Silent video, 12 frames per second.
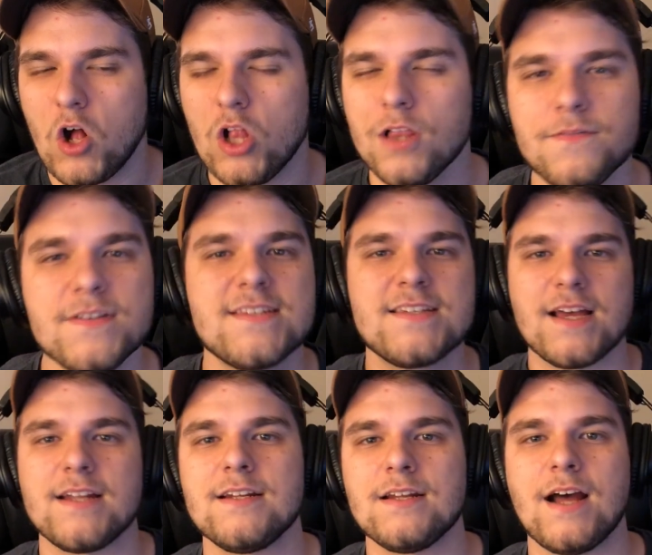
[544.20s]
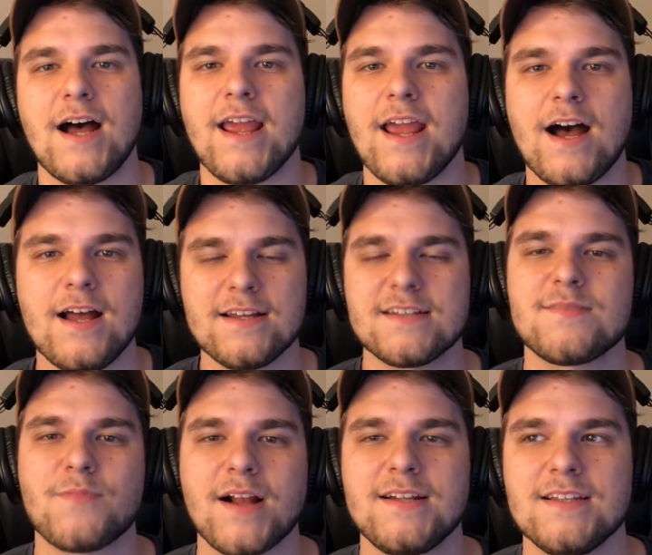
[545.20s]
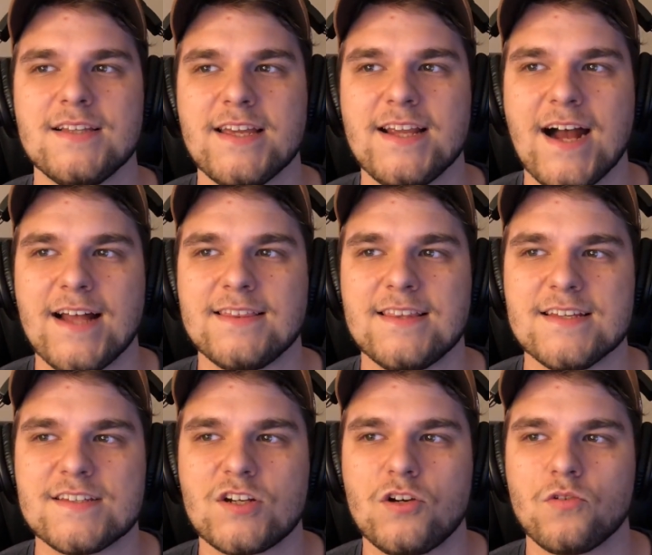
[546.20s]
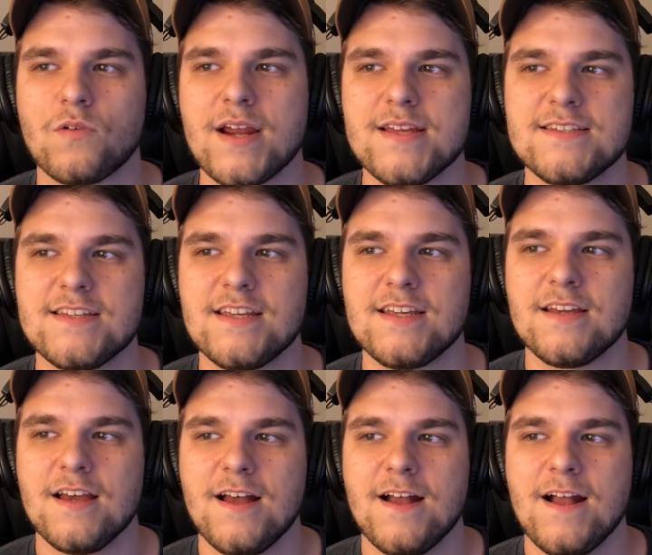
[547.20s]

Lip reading: all of a sudden I unexpectedly got this crazy